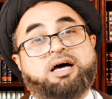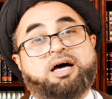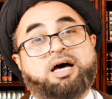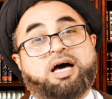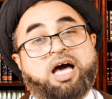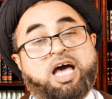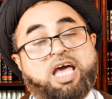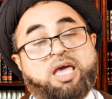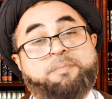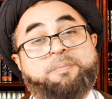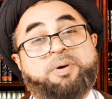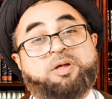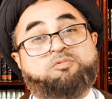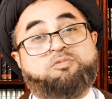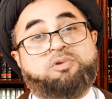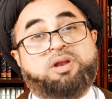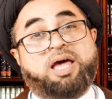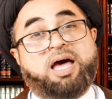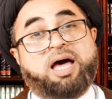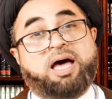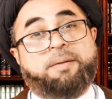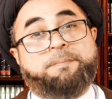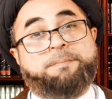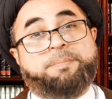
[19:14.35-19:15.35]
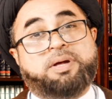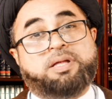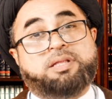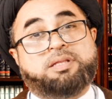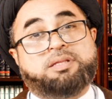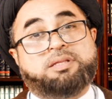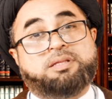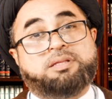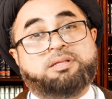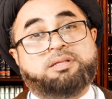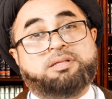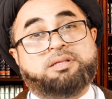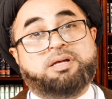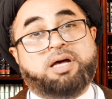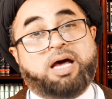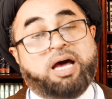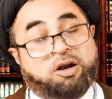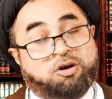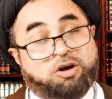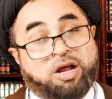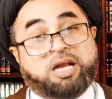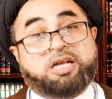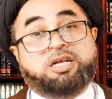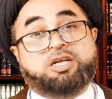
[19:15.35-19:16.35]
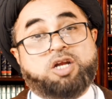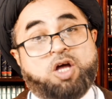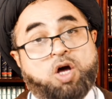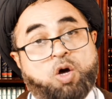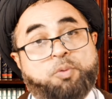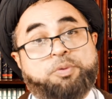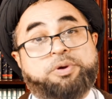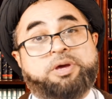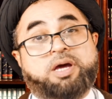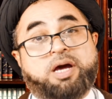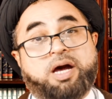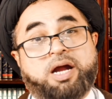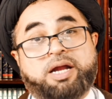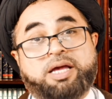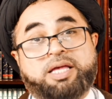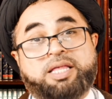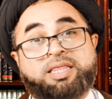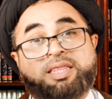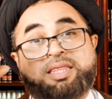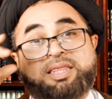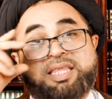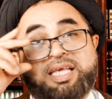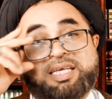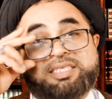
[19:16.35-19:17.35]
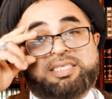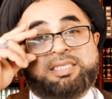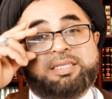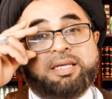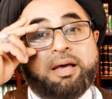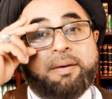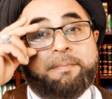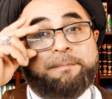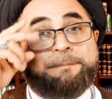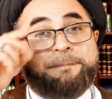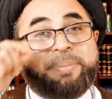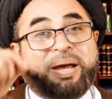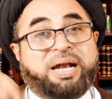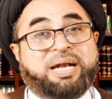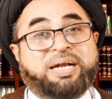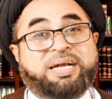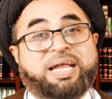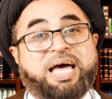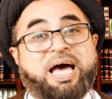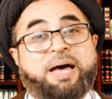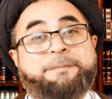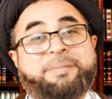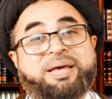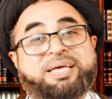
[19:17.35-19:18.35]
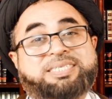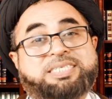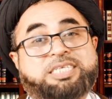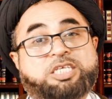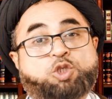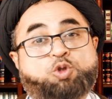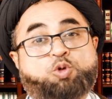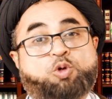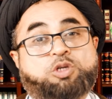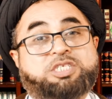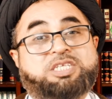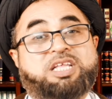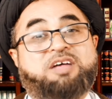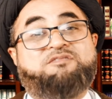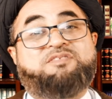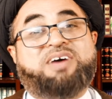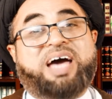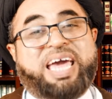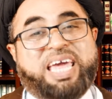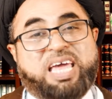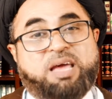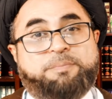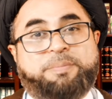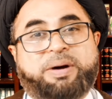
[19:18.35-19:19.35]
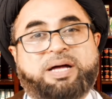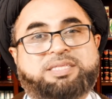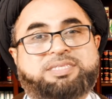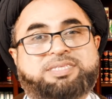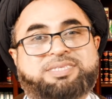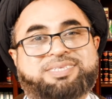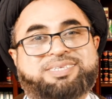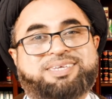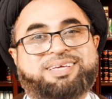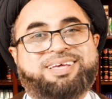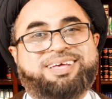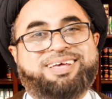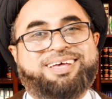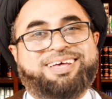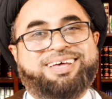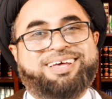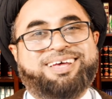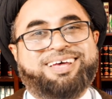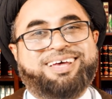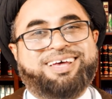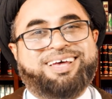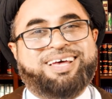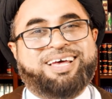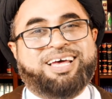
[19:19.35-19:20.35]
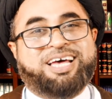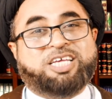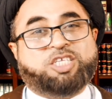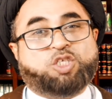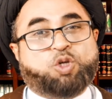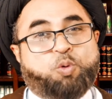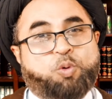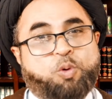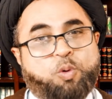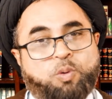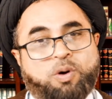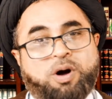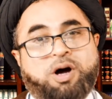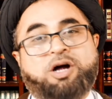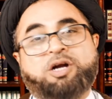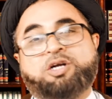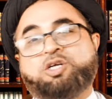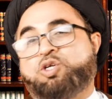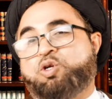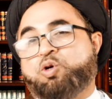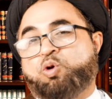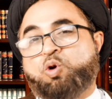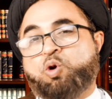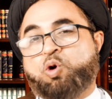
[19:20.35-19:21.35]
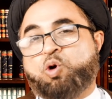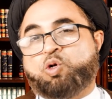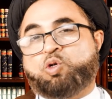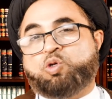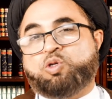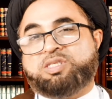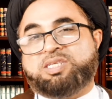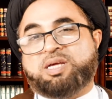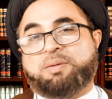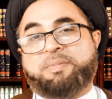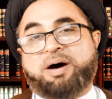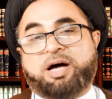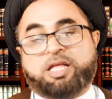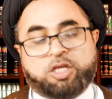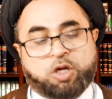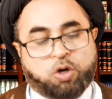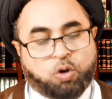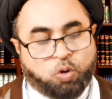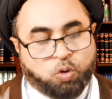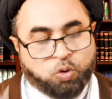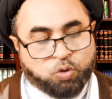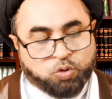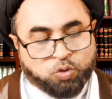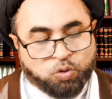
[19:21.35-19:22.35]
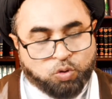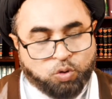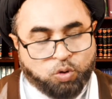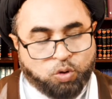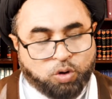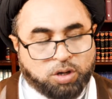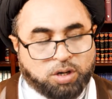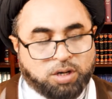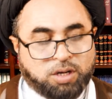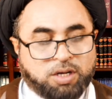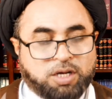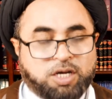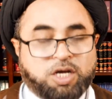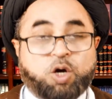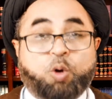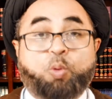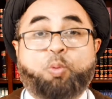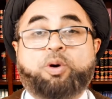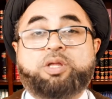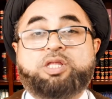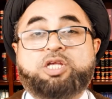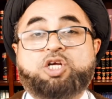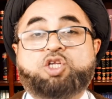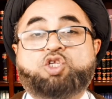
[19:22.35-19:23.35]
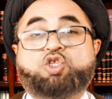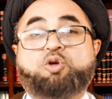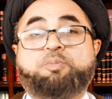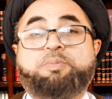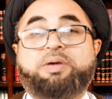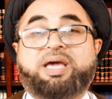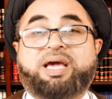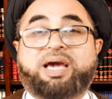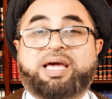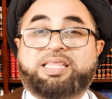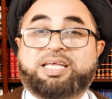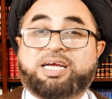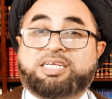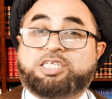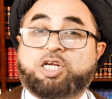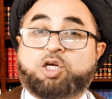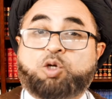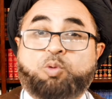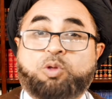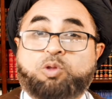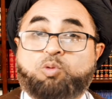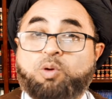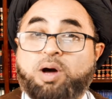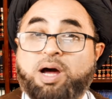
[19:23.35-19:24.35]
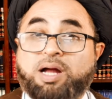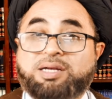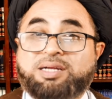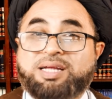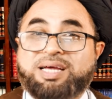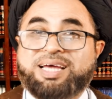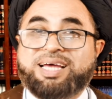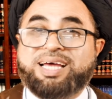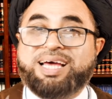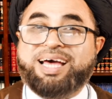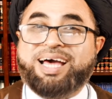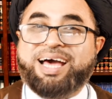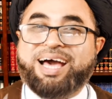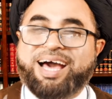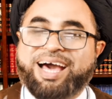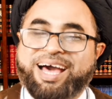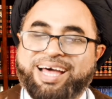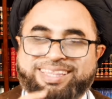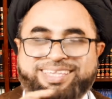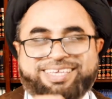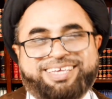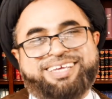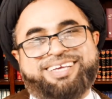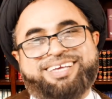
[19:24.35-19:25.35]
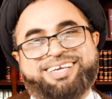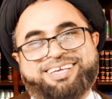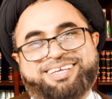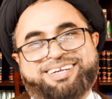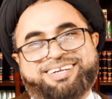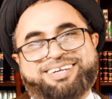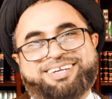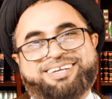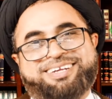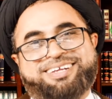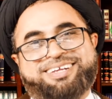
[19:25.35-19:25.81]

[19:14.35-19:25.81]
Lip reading: Ghaibat will happen. And right now we are in this pandemic situation of Ghaibat. So we want to go to Zaman-e Hudur. We need to be connected with what? Ghadir.